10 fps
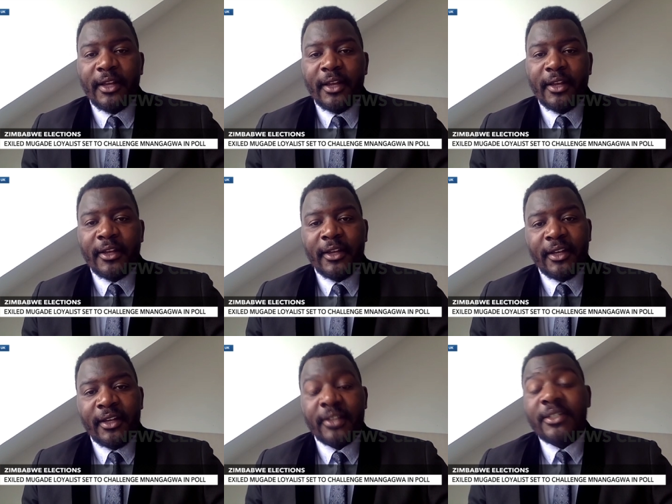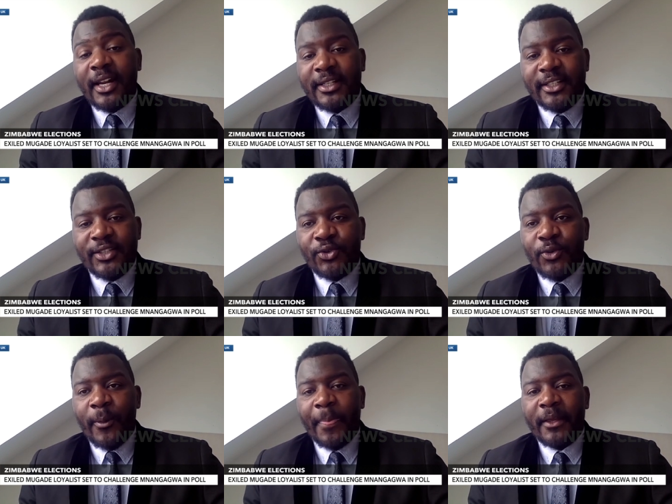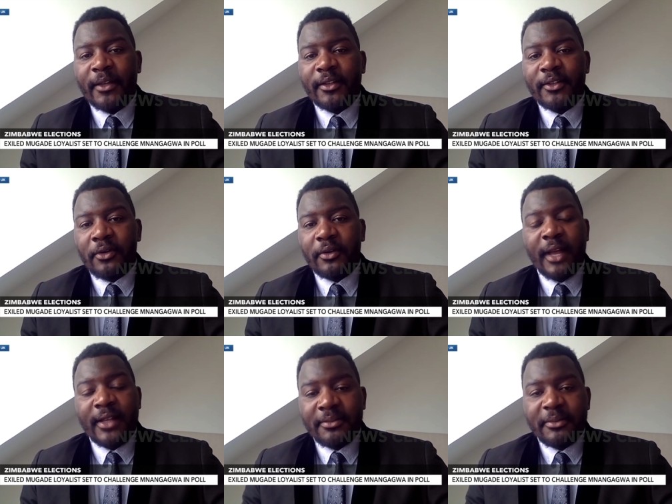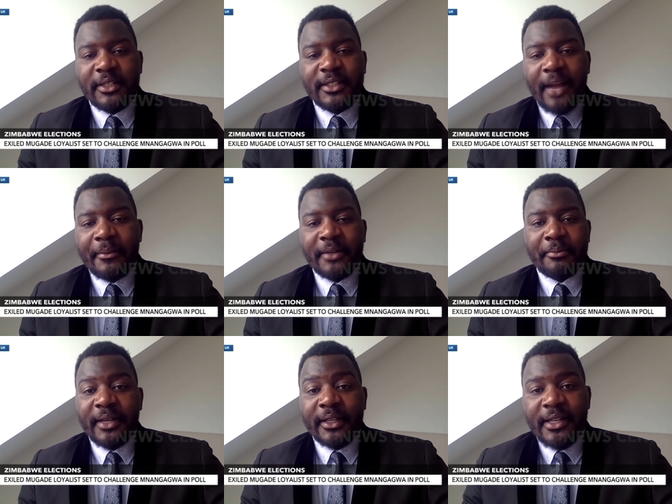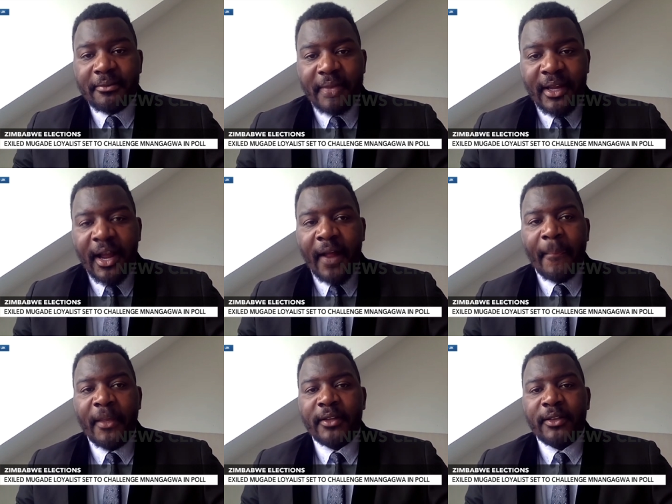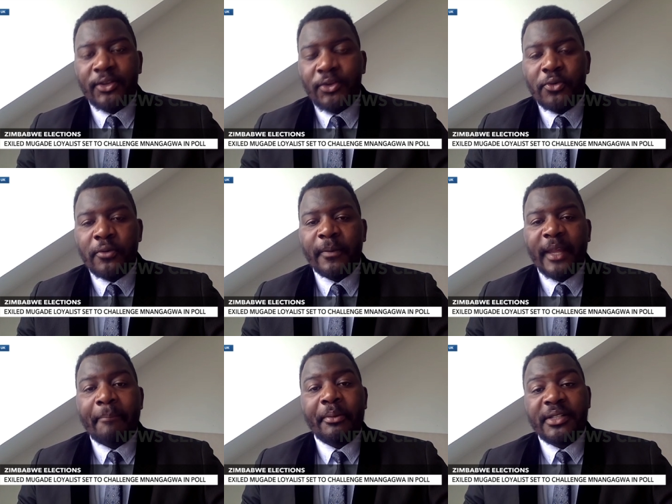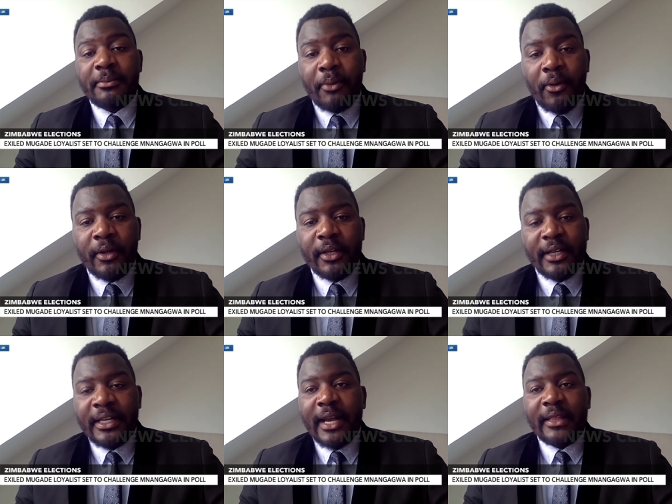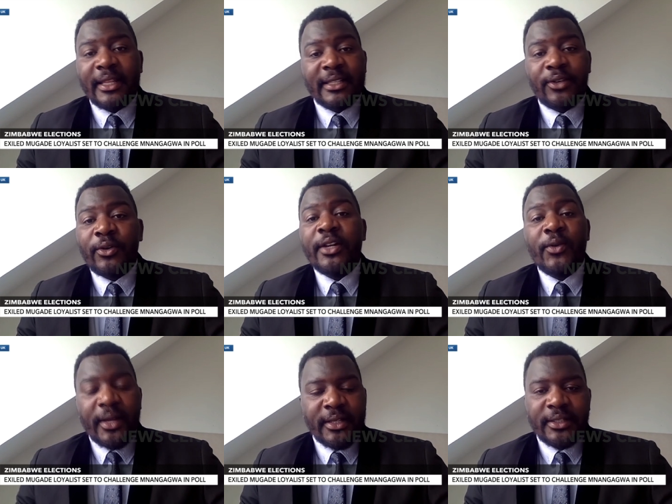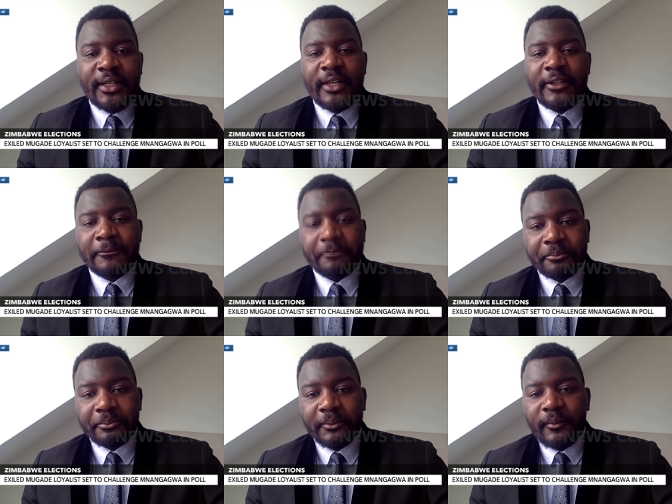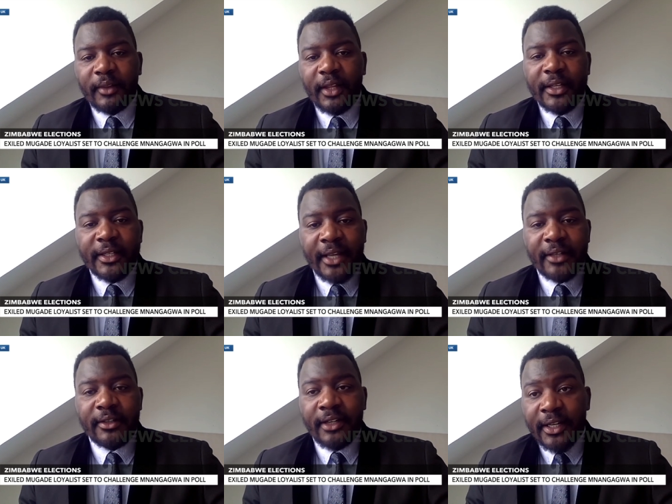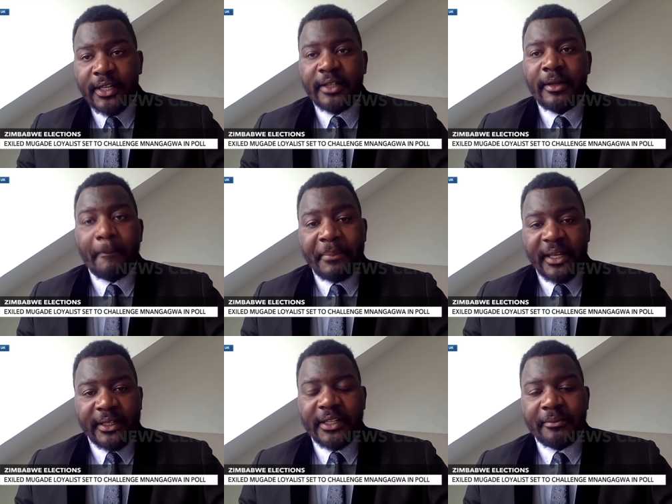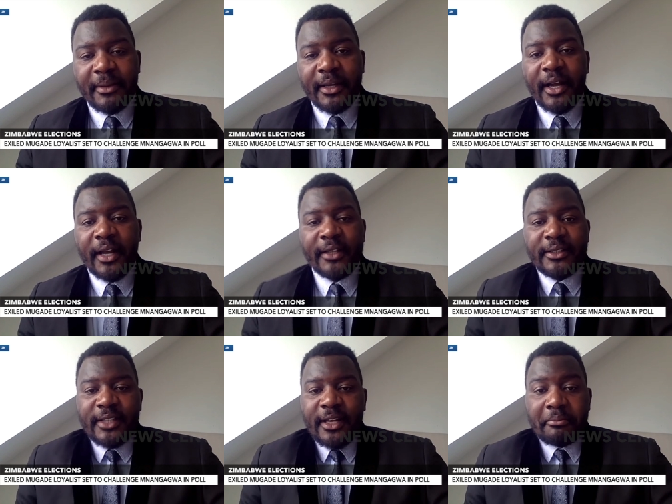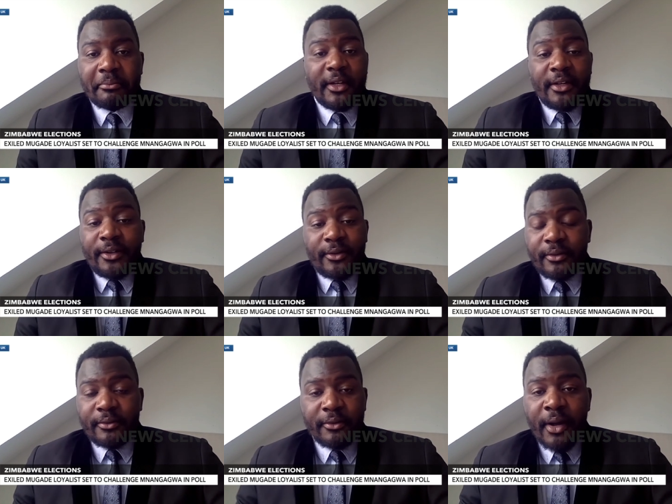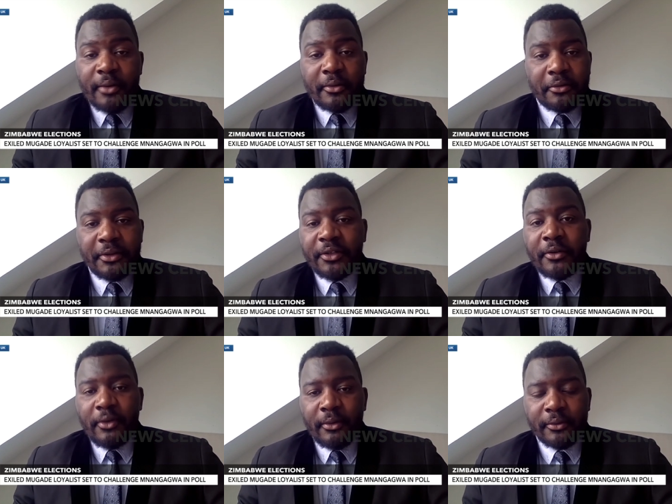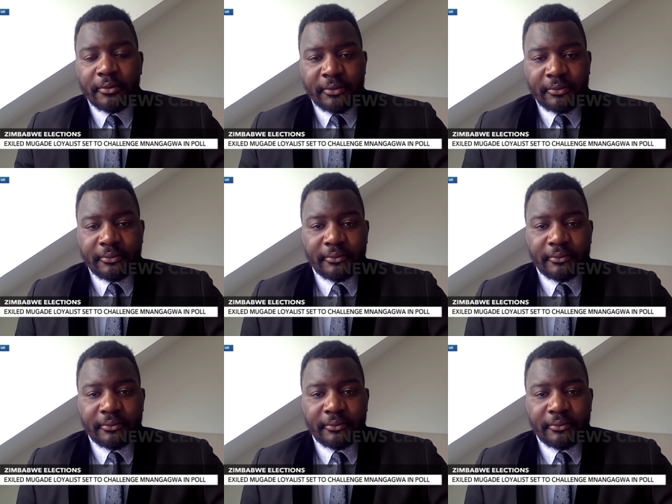a, a, a strategy to, you know, last minute come and be a kingmaker through a possible rerun. That's the only way he can he can really be a kingmaker. And uh, well, we, mm.